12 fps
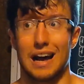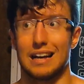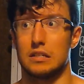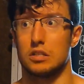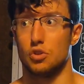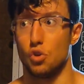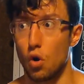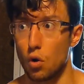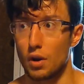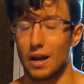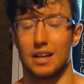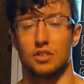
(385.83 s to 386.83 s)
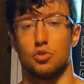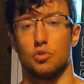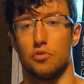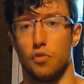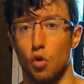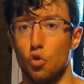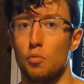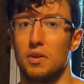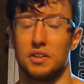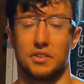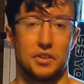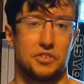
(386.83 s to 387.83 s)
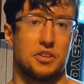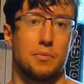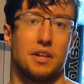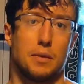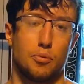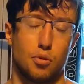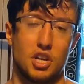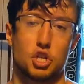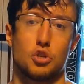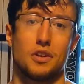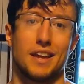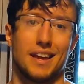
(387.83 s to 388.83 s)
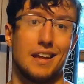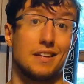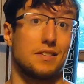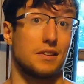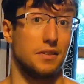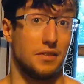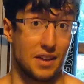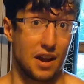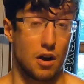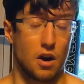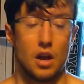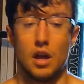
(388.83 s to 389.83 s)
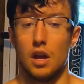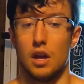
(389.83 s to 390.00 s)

as long as the volume and intensity manipulation is there.